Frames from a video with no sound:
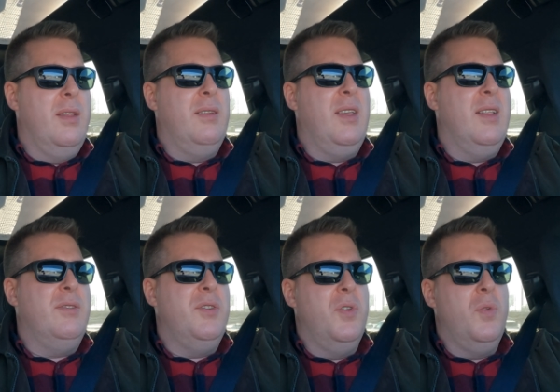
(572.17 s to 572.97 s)
to
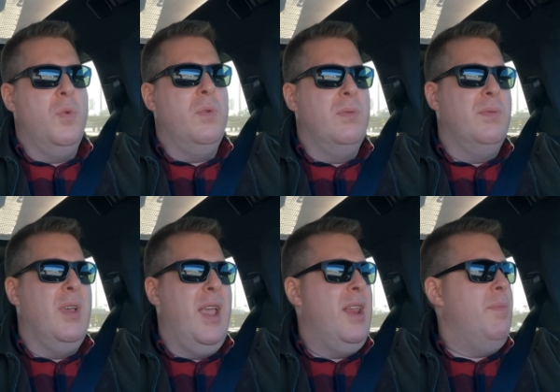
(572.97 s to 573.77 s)
get to
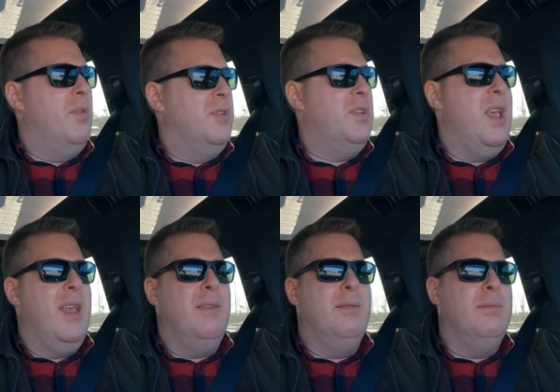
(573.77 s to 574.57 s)

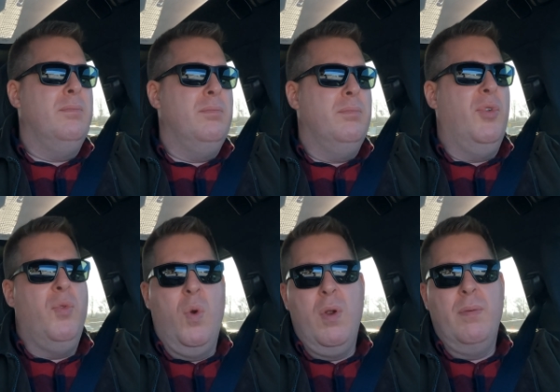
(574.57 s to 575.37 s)
80%
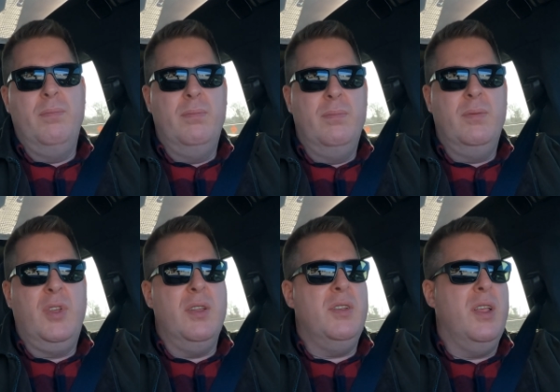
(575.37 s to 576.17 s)
before
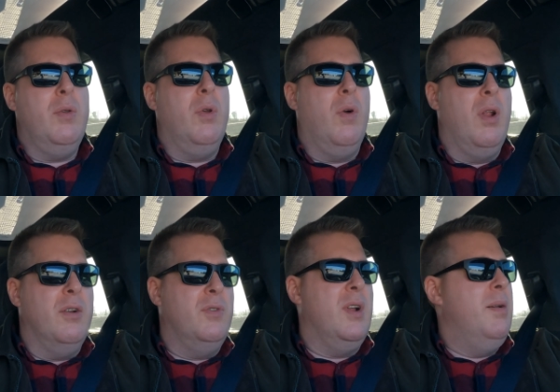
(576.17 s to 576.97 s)
continuing on
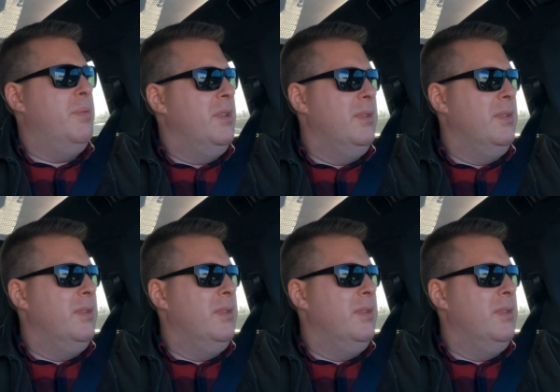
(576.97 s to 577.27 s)
our trip.